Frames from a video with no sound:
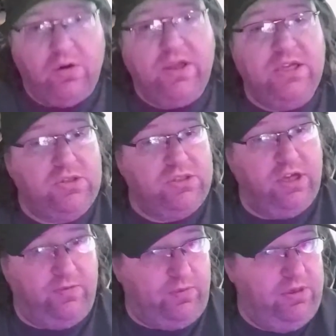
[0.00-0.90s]
get your
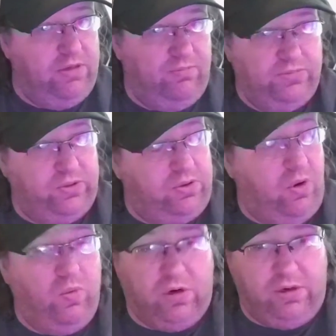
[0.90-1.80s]
stuff from him, so
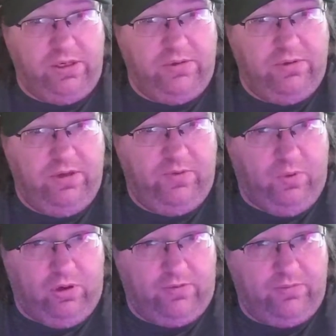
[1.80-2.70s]
don't worry if you
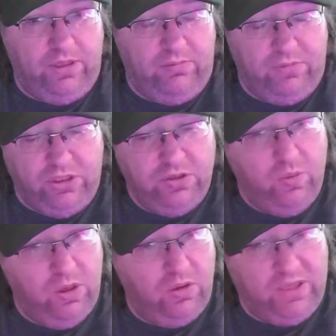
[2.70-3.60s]
order from him. You
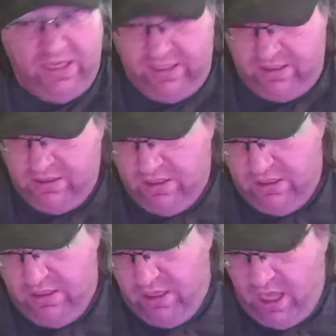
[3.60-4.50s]
will get it.
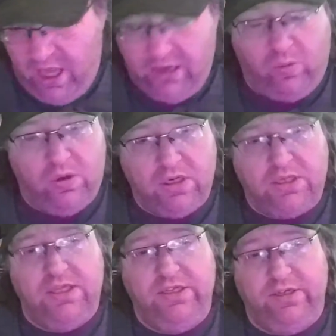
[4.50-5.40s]
And the
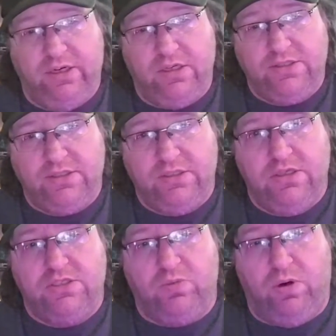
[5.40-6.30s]
work he does
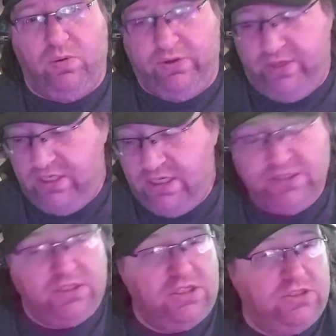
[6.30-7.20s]
is well worth it. He
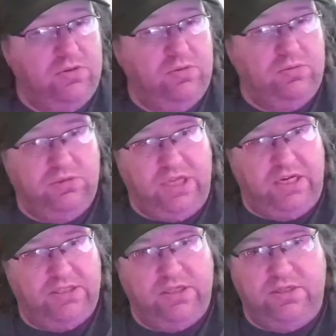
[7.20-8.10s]
doesn't just do
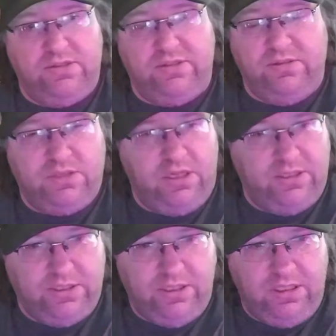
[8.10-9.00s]
Genesis and
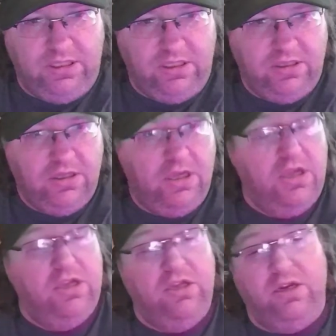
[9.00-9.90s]
Sega CD.
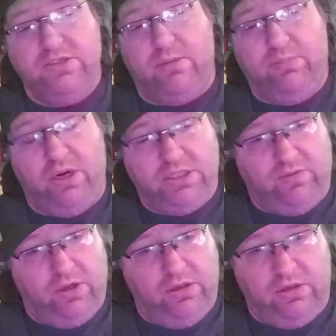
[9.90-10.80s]
He does a bunch
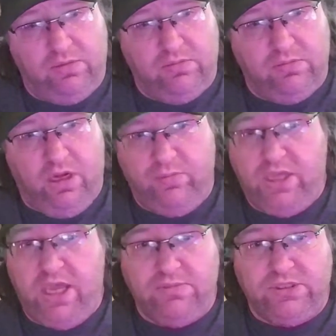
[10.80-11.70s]
of other
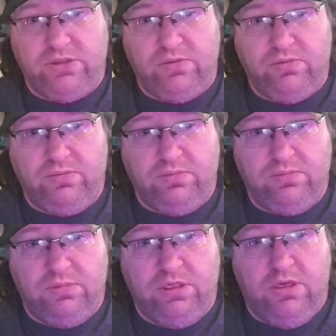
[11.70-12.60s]
games too.
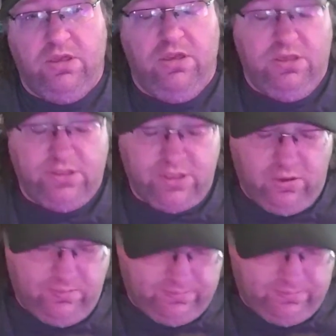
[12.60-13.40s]
So,